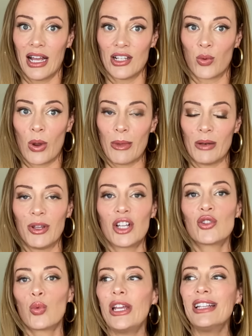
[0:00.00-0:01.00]
as women
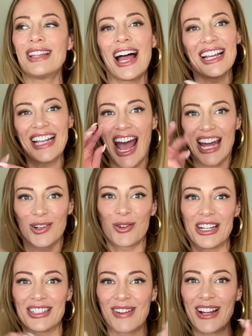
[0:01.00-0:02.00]
because we like
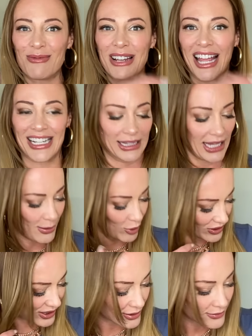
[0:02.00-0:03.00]
categories, right? We like
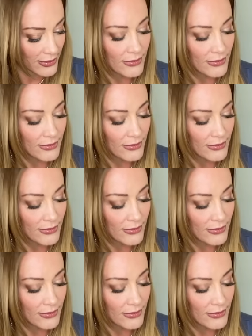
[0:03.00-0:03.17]
labels.